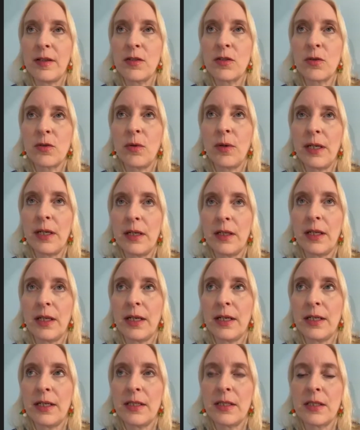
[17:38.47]
and there's quite a
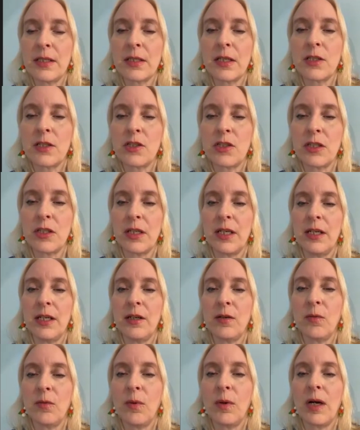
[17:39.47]
lot of discussion
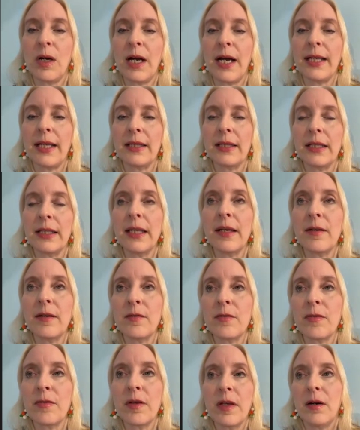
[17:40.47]
here where I
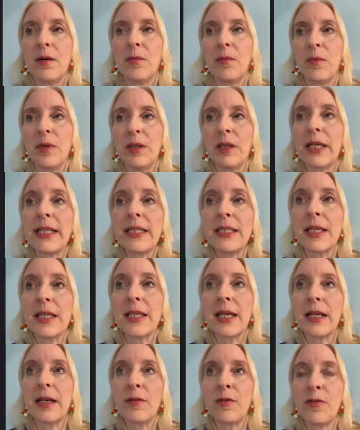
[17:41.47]
live, we like to
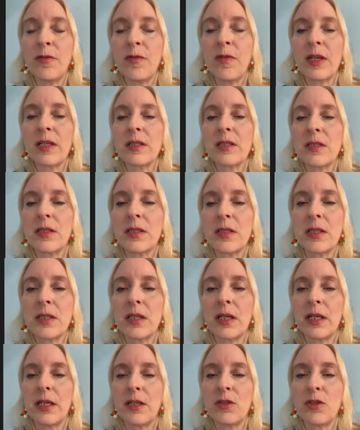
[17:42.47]
get a fixed
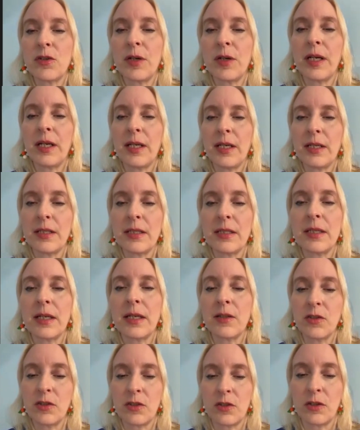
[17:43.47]
site training
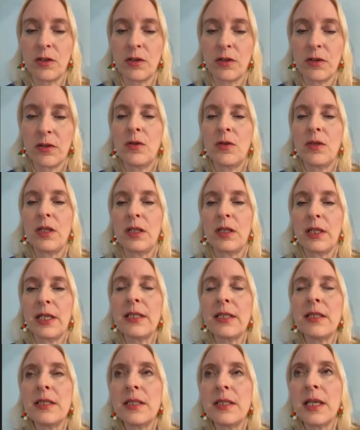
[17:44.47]
center so that,
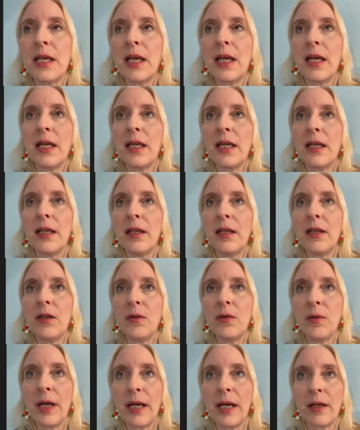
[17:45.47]
let's say
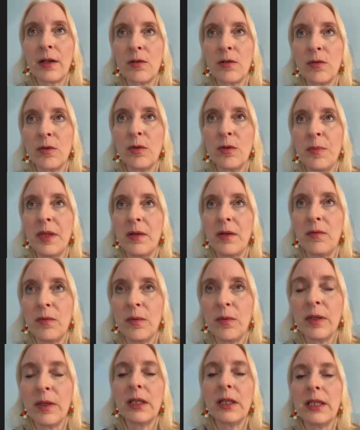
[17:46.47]
you had a group that
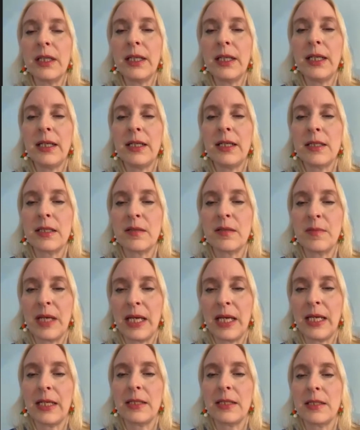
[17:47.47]
really needed some
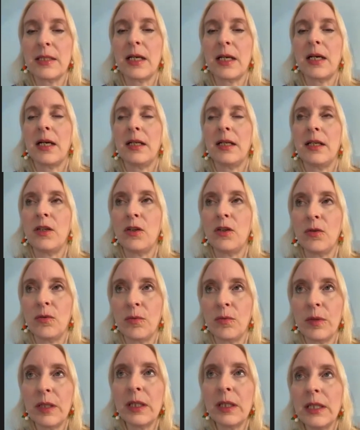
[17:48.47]
hands-on and you
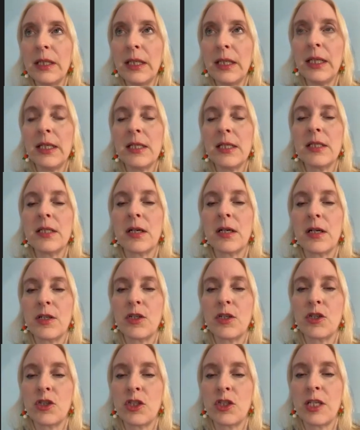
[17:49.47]
really needed to
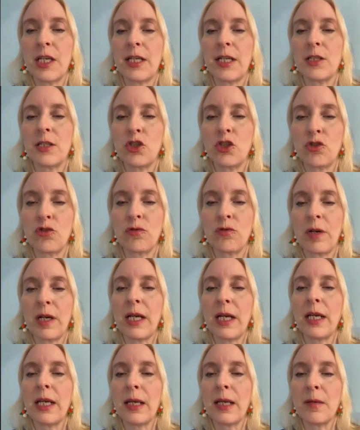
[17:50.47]
understand
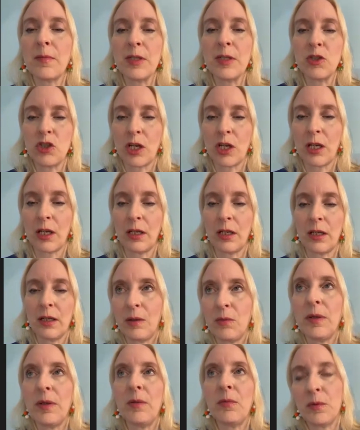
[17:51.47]
strain imaging.
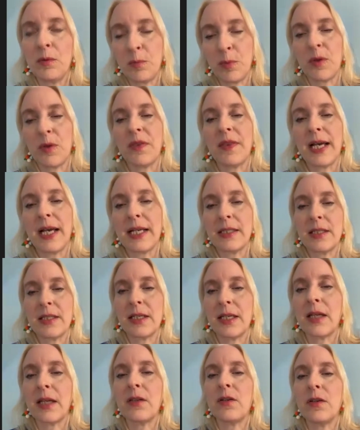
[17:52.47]
Well, we would put that
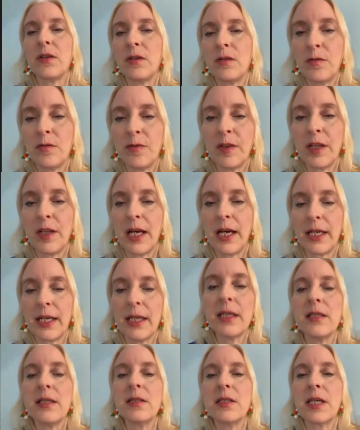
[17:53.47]
together. You'd fly
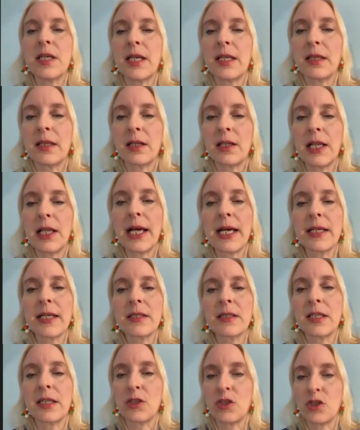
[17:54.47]
in, take the
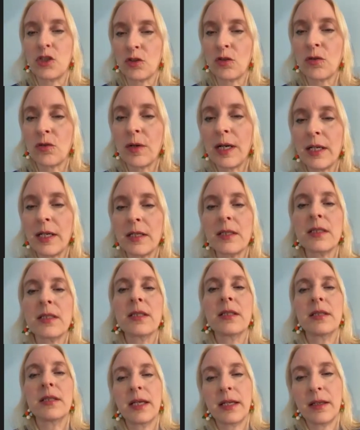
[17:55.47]
class, get your credits,
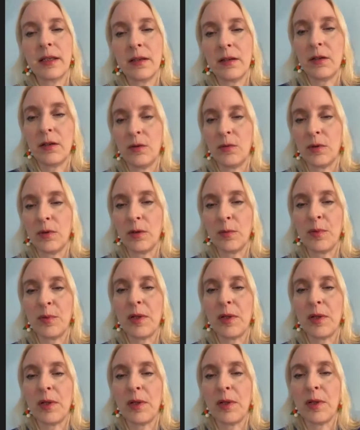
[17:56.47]
and then you would
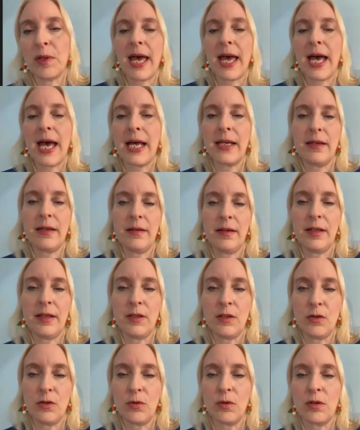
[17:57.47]
apply that
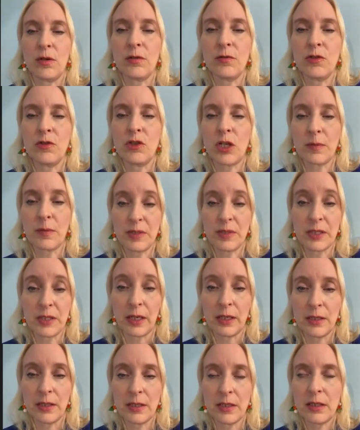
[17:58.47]
in your job
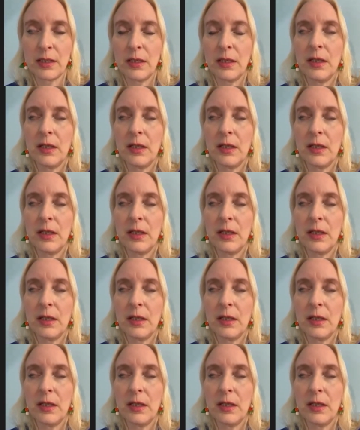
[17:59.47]
site.